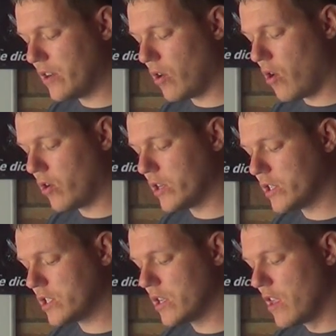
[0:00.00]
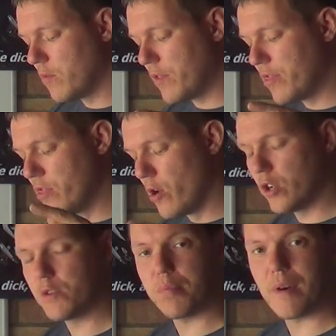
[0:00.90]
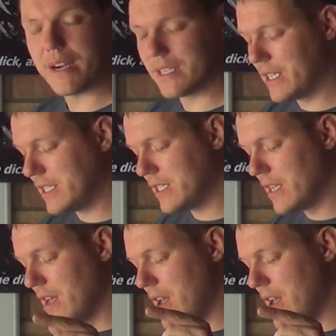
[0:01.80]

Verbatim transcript: in August with no practice